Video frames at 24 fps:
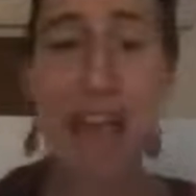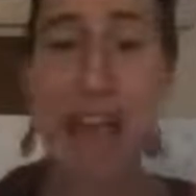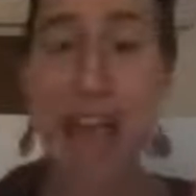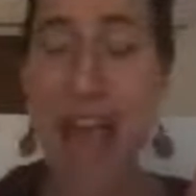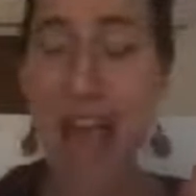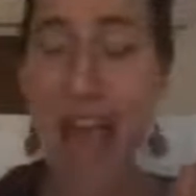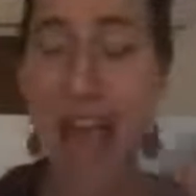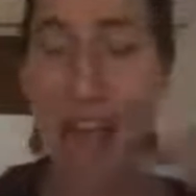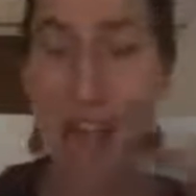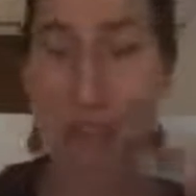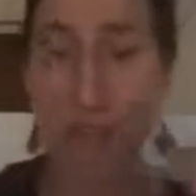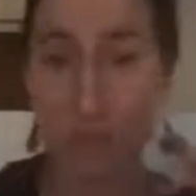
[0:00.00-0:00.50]
in
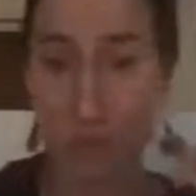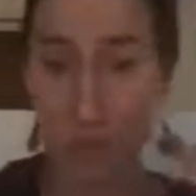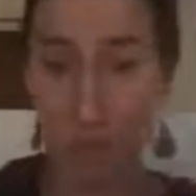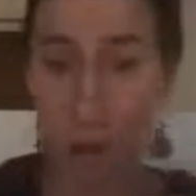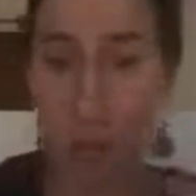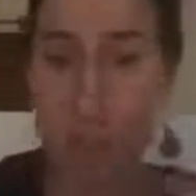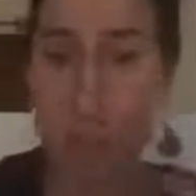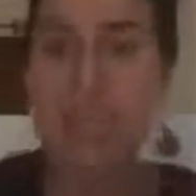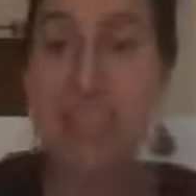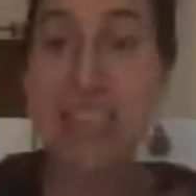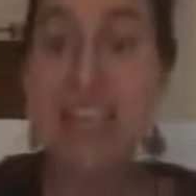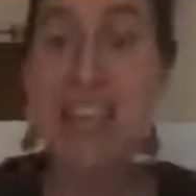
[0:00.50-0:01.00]
the very
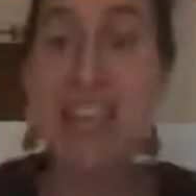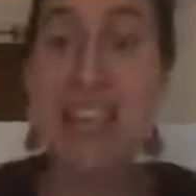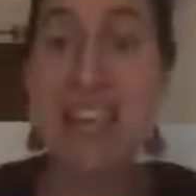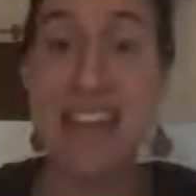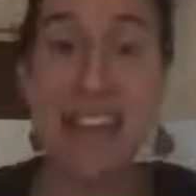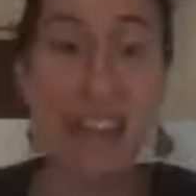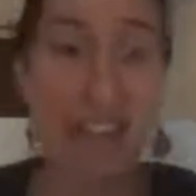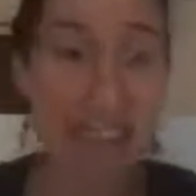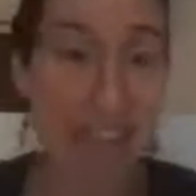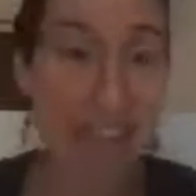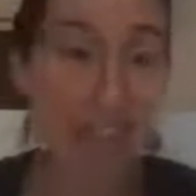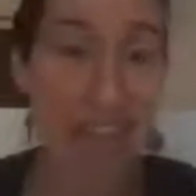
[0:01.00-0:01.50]
act of
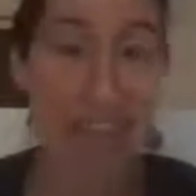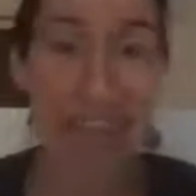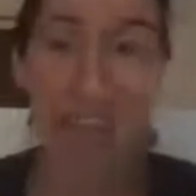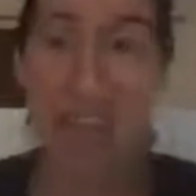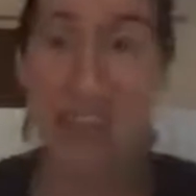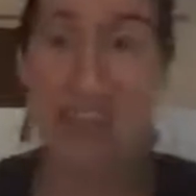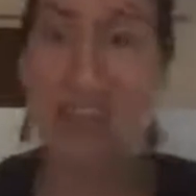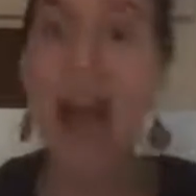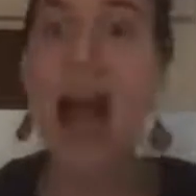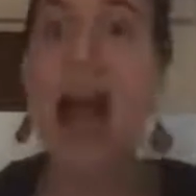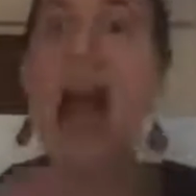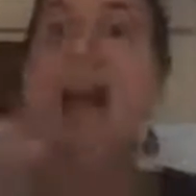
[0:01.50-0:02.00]
trusting
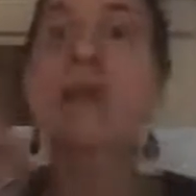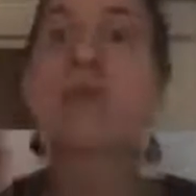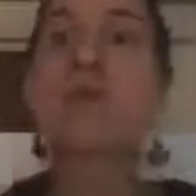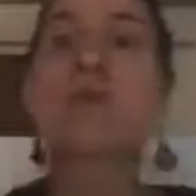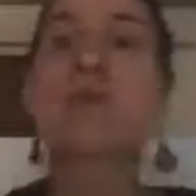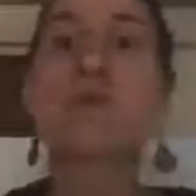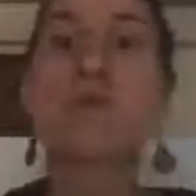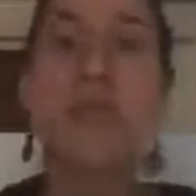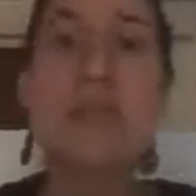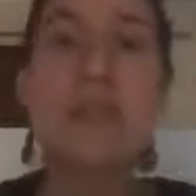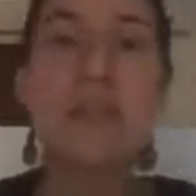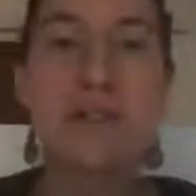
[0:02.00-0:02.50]
that I
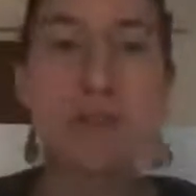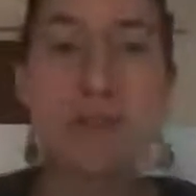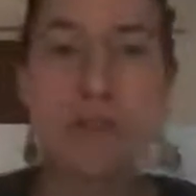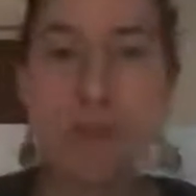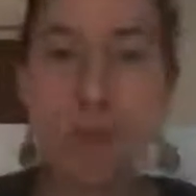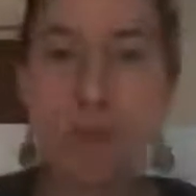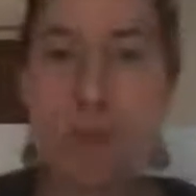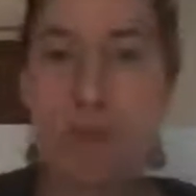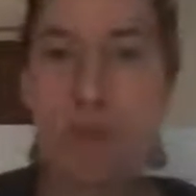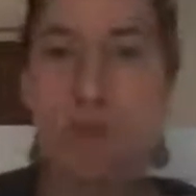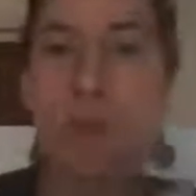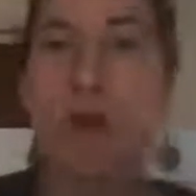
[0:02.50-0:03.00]
can, I
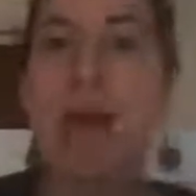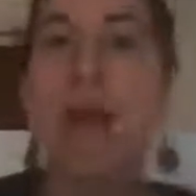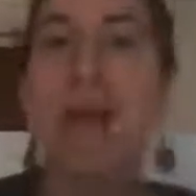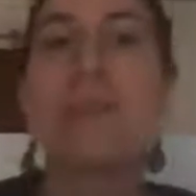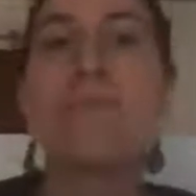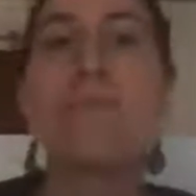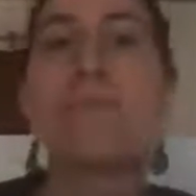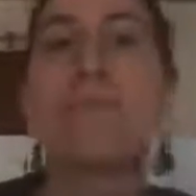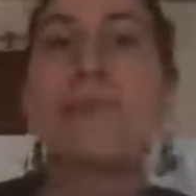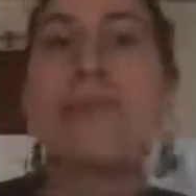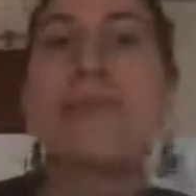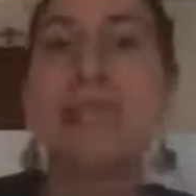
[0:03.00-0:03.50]

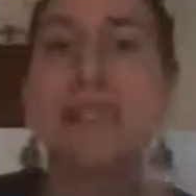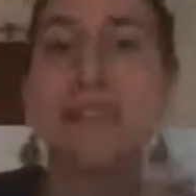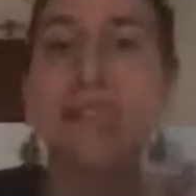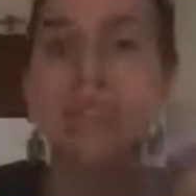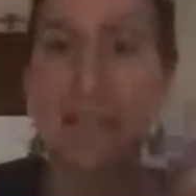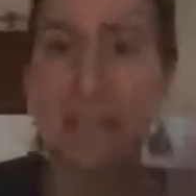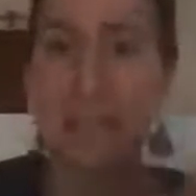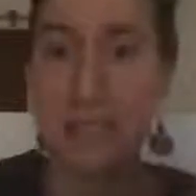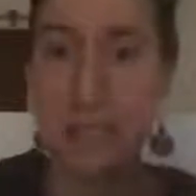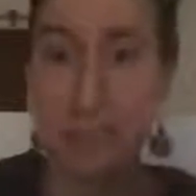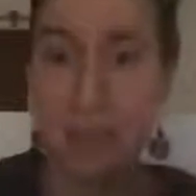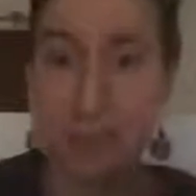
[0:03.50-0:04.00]
reinforce my
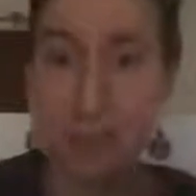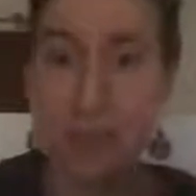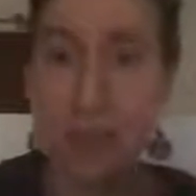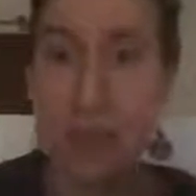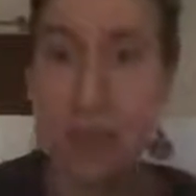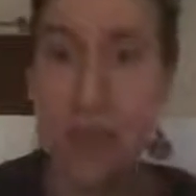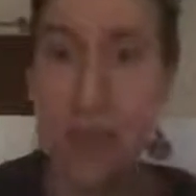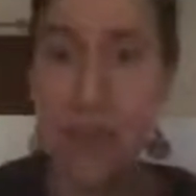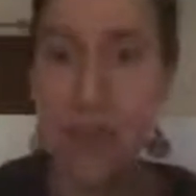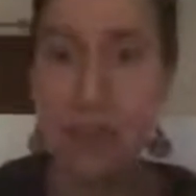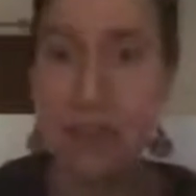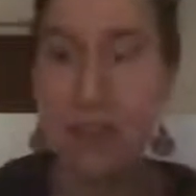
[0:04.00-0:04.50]

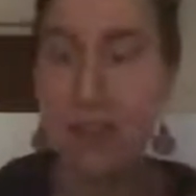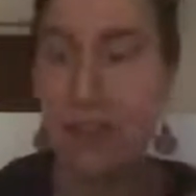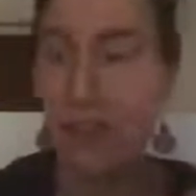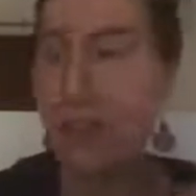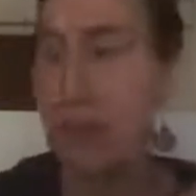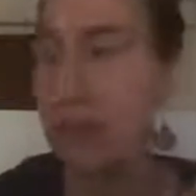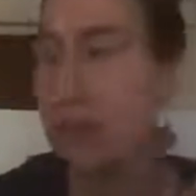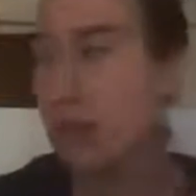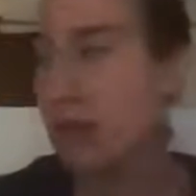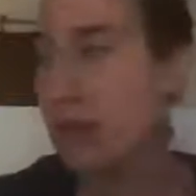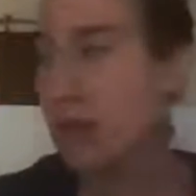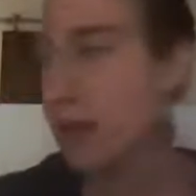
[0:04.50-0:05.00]
ability to do
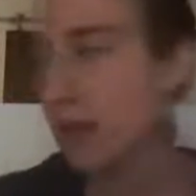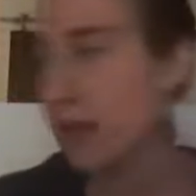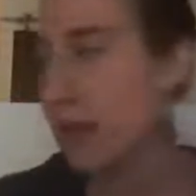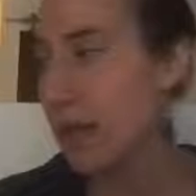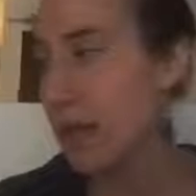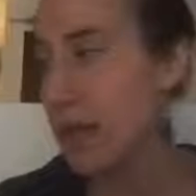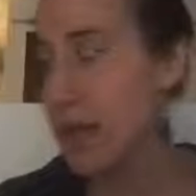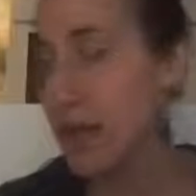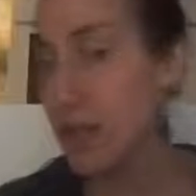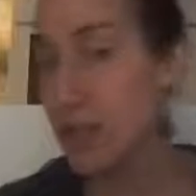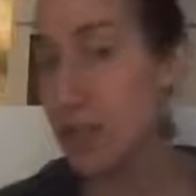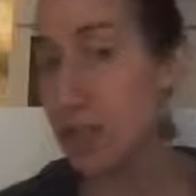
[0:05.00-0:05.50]
that.
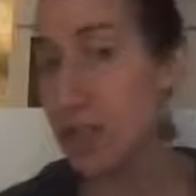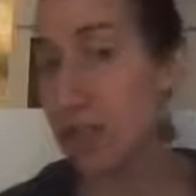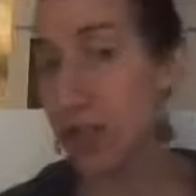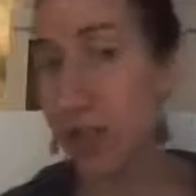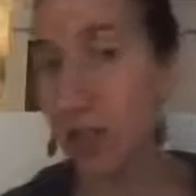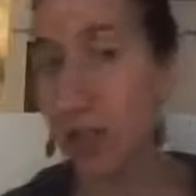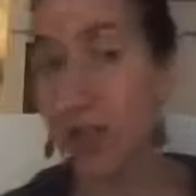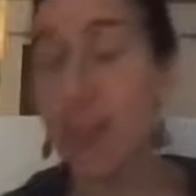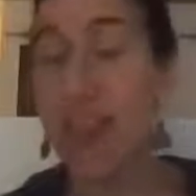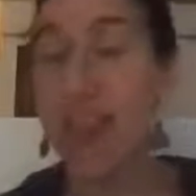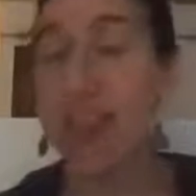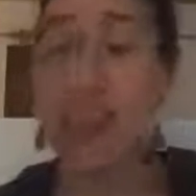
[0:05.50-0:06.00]

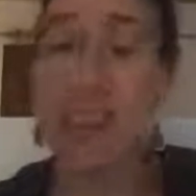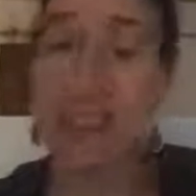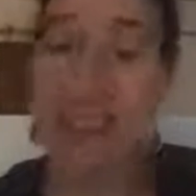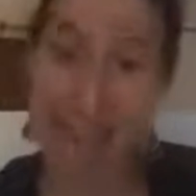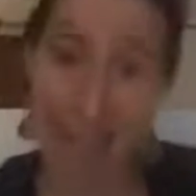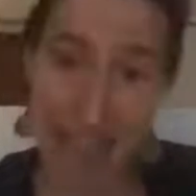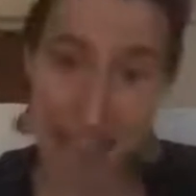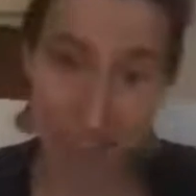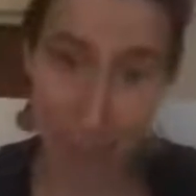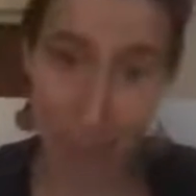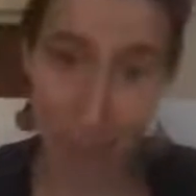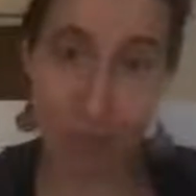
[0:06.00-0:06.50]

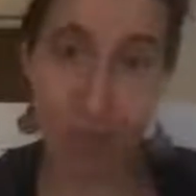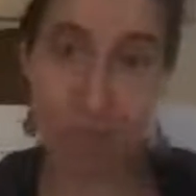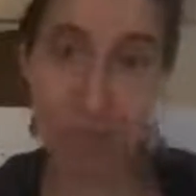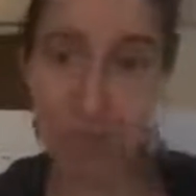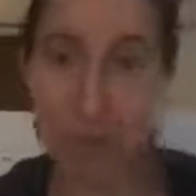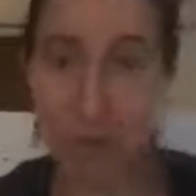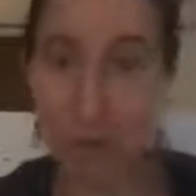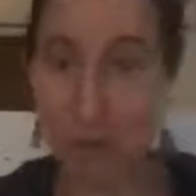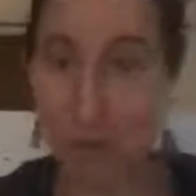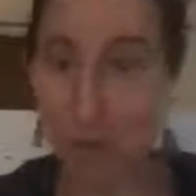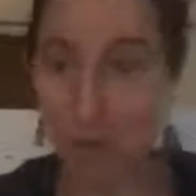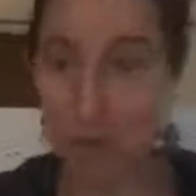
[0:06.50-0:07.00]
So
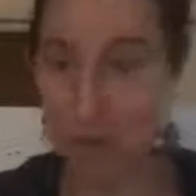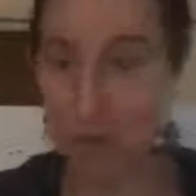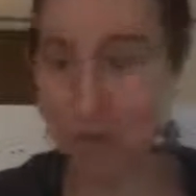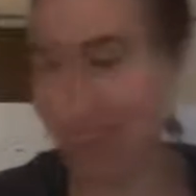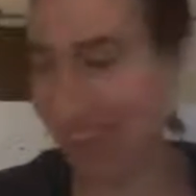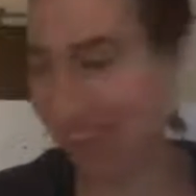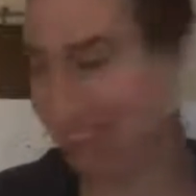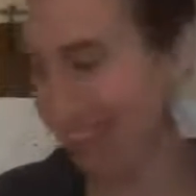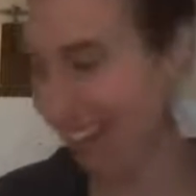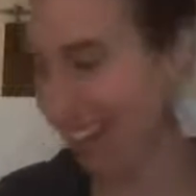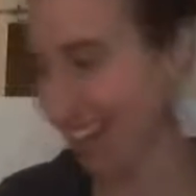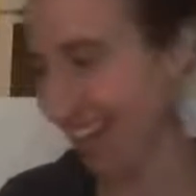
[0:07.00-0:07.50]
that's
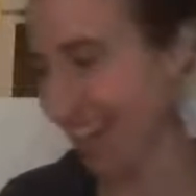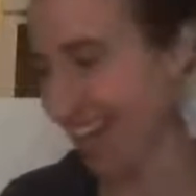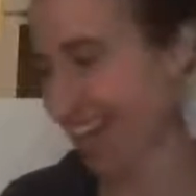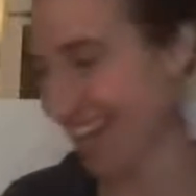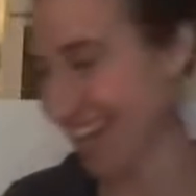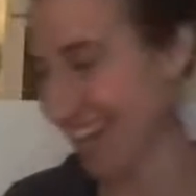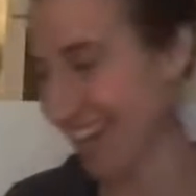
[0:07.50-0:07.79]
pretty cool.